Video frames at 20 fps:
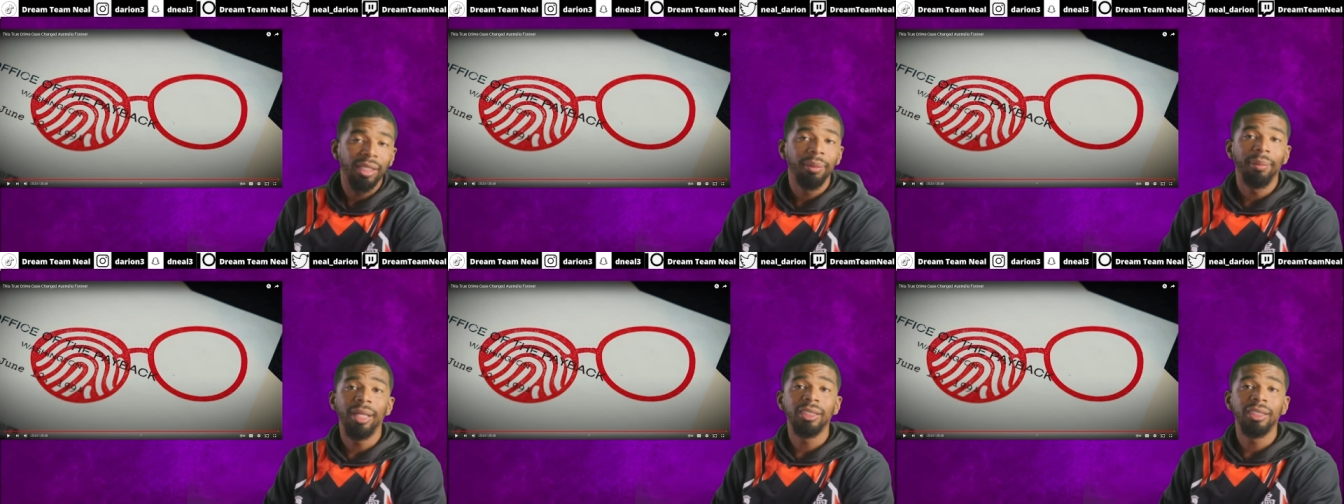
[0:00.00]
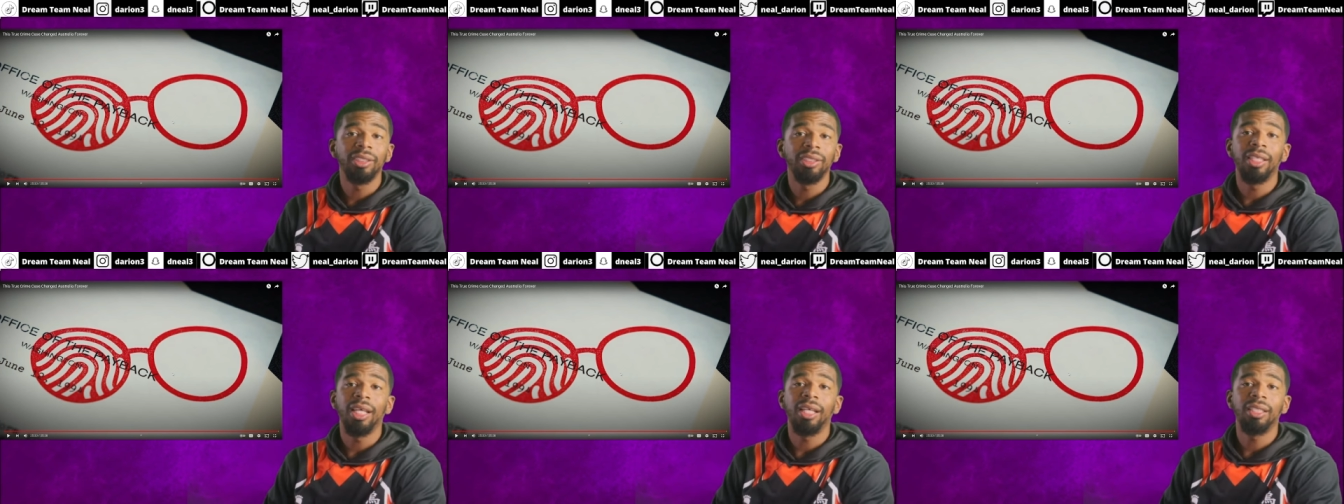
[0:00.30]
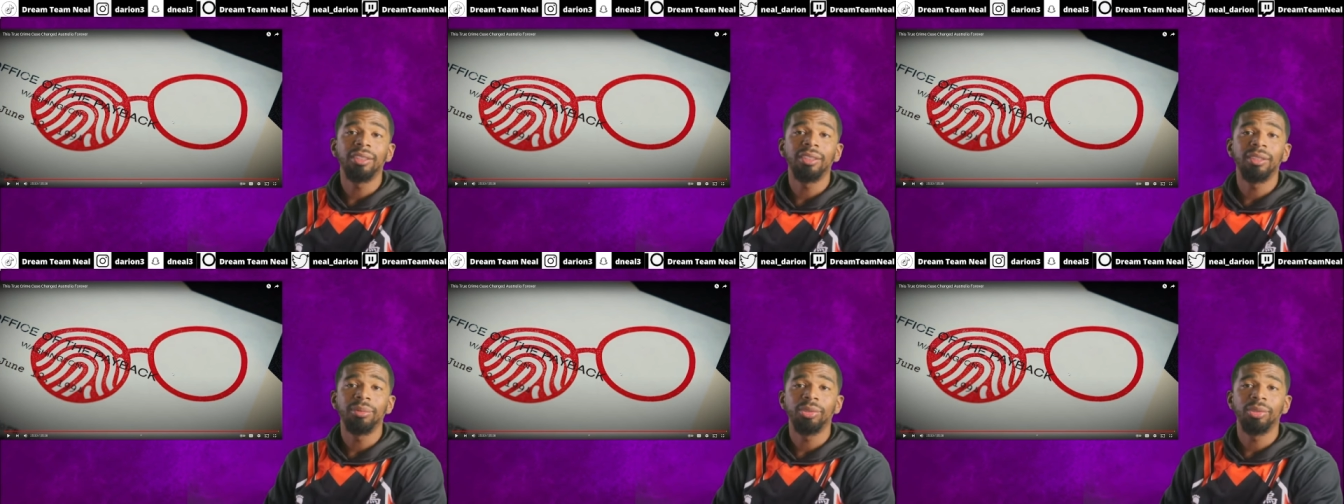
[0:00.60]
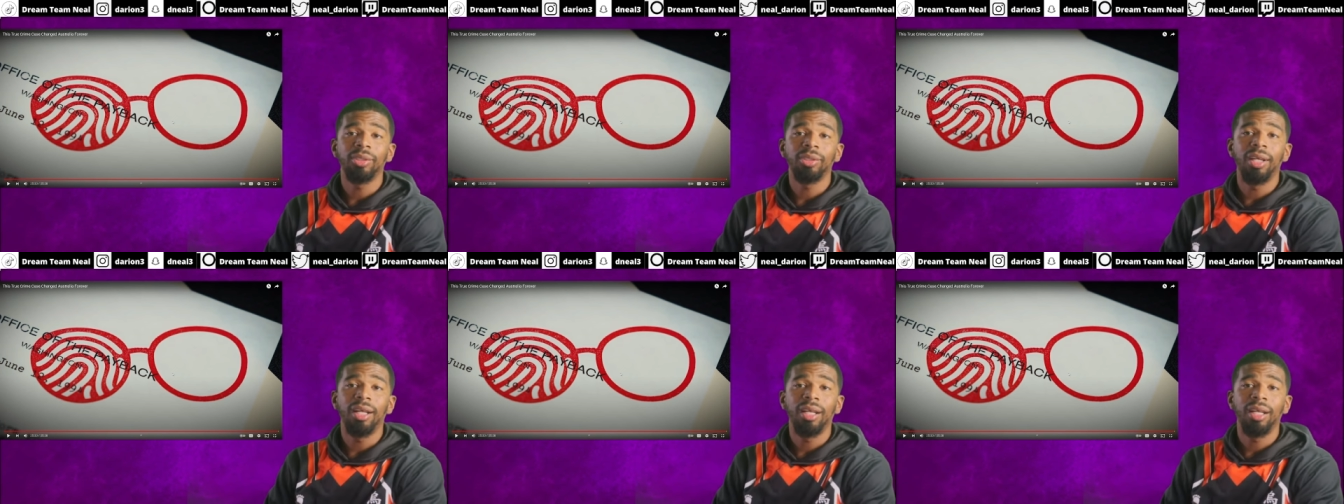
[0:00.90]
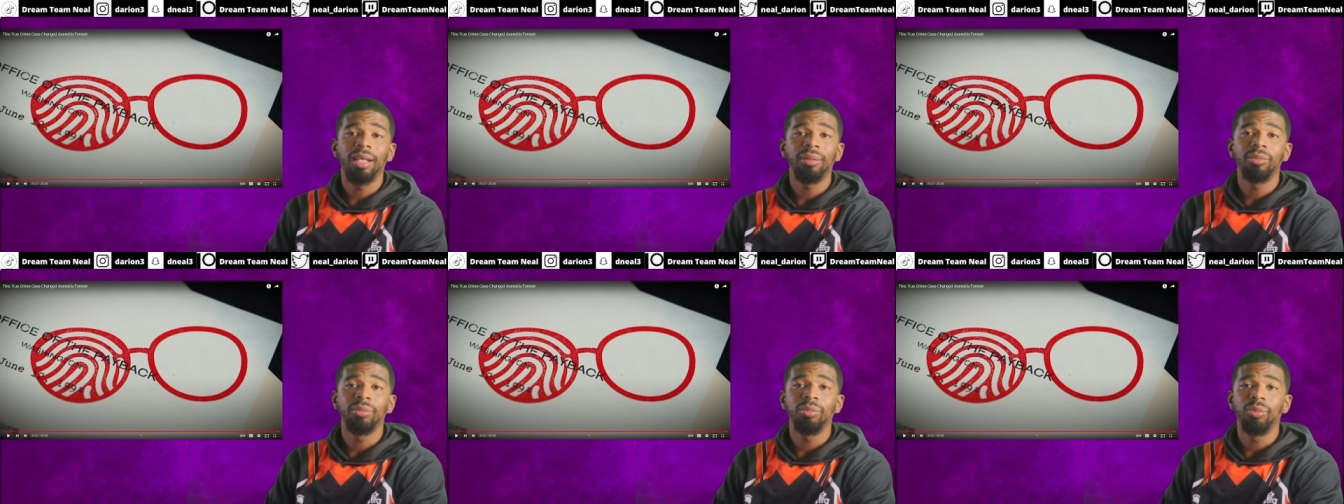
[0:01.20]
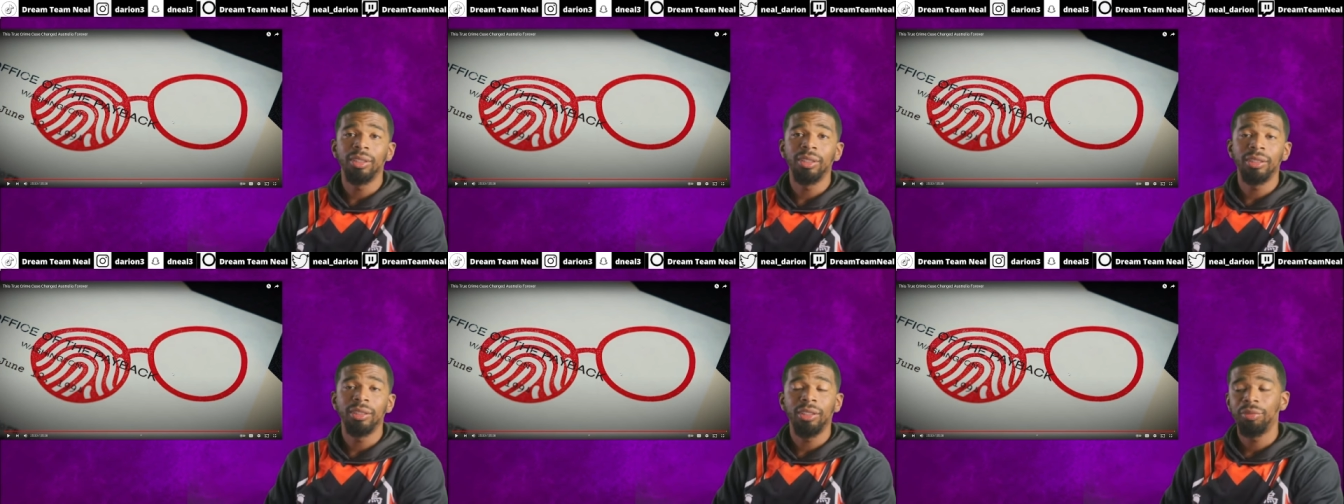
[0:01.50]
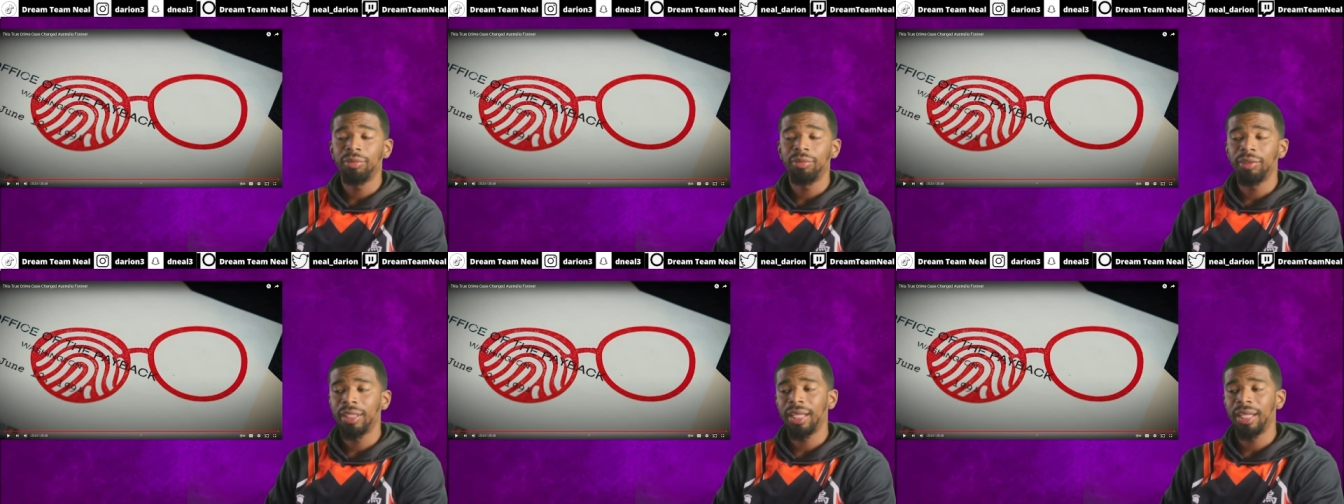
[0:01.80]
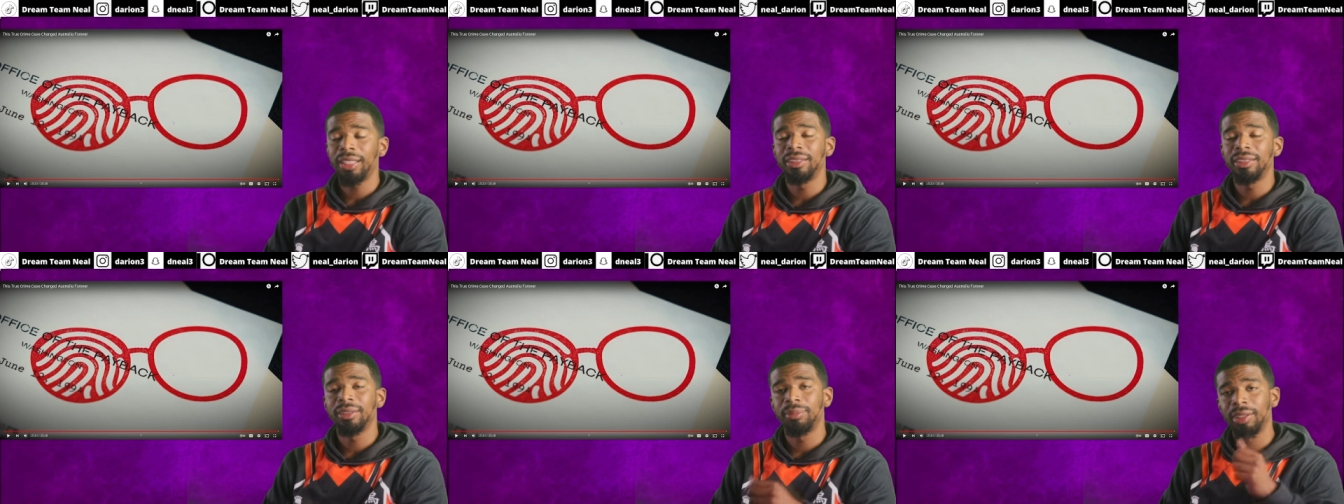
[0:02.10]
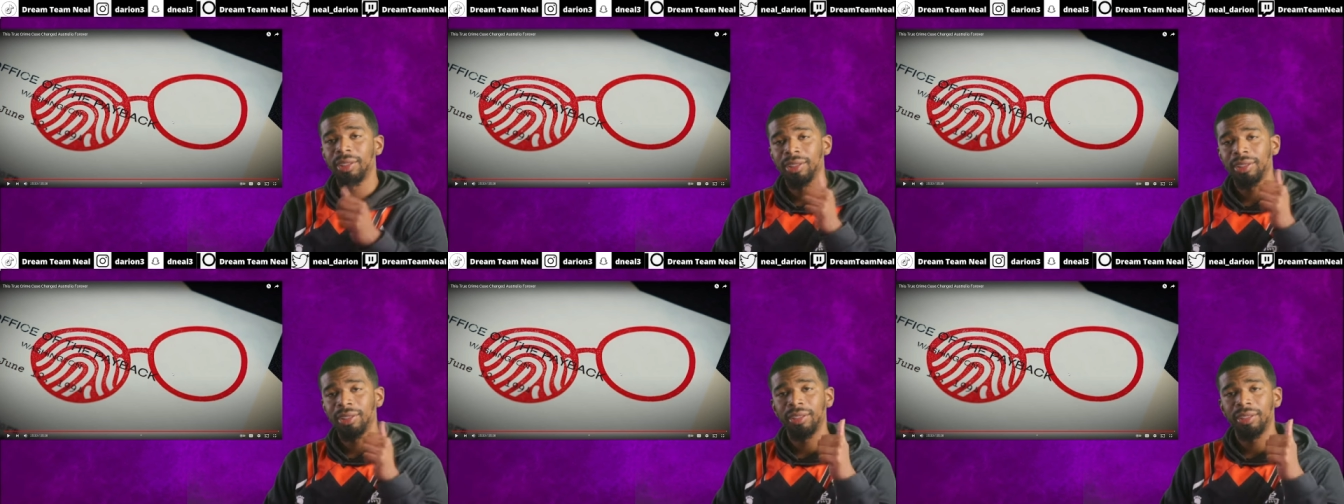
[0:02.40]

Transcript: Make sure y'all subscribe, ring notification bell,